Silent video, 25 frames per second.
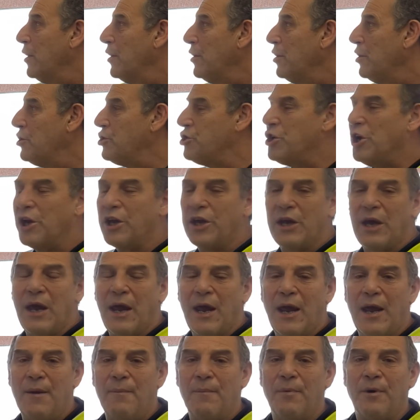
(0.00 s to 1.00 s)
You check your
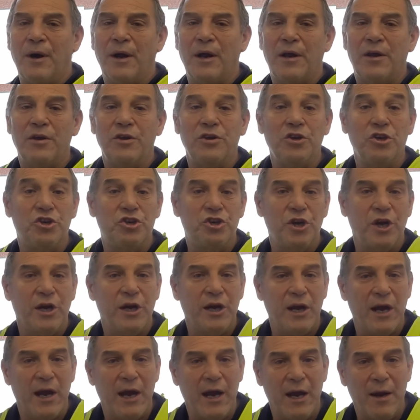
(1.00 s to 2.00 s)
handbrake. You
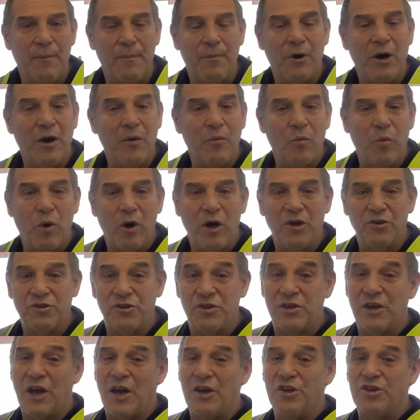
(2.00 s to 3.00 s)
check your handbrake while
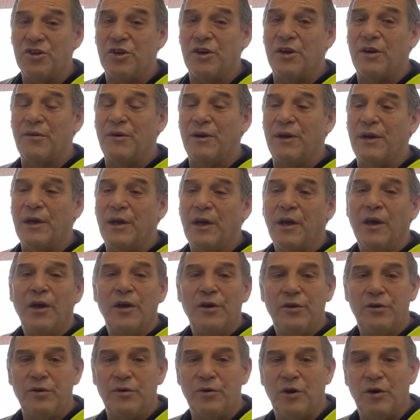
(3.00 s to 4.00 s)
stationary.
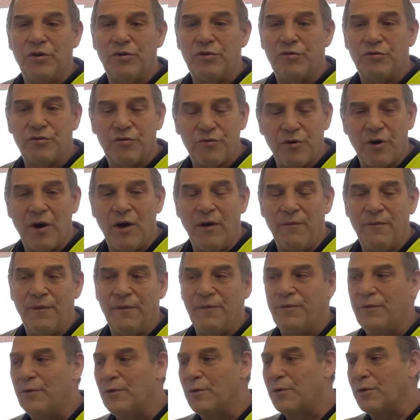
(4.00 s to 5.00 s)
Do not drive
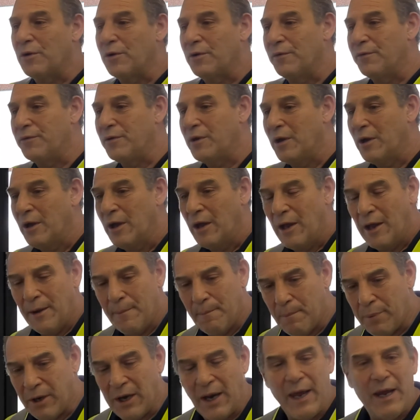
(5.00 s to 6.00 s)
your forklift
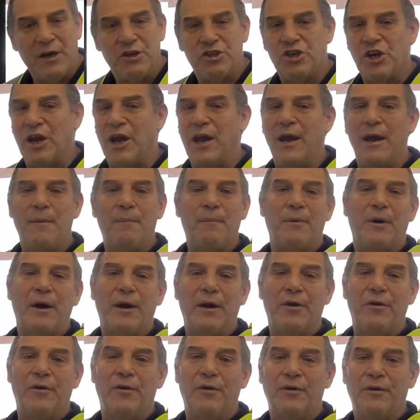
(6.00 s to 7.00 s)
and plant your
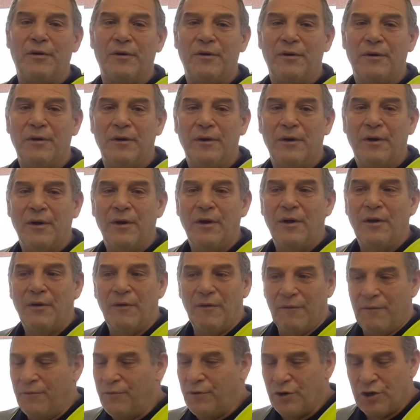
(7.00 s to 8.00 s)
handbrake on.
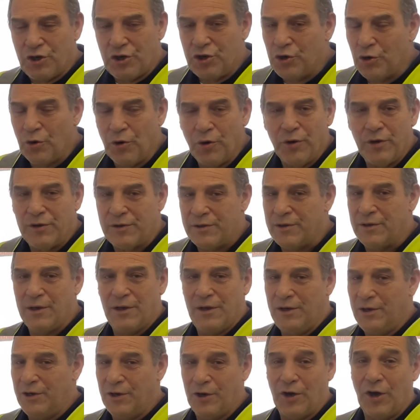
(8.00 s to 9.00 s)
For sure,
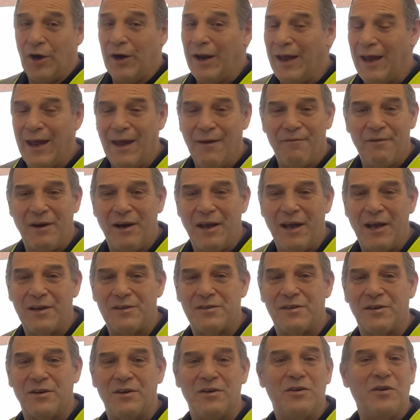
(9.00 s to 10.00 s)
you're going to have an
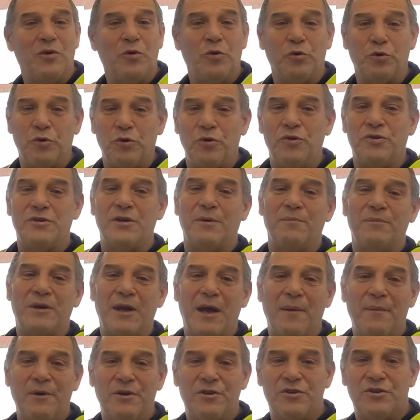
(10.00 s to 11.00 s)
accident or do some
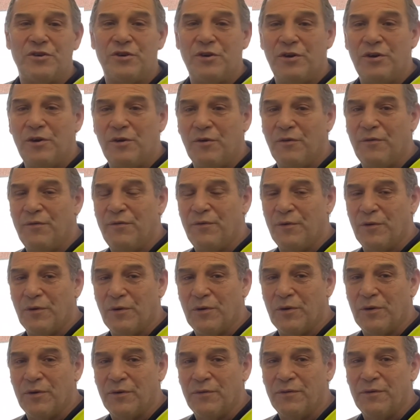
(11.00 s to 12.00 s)
damage to your
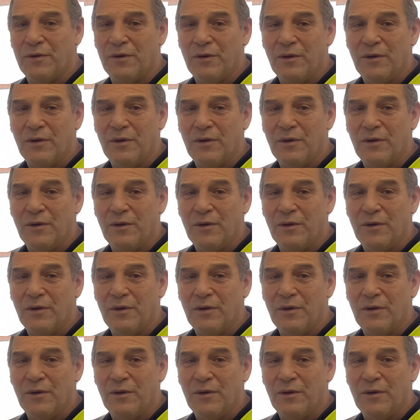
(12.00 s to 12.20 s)
forklift.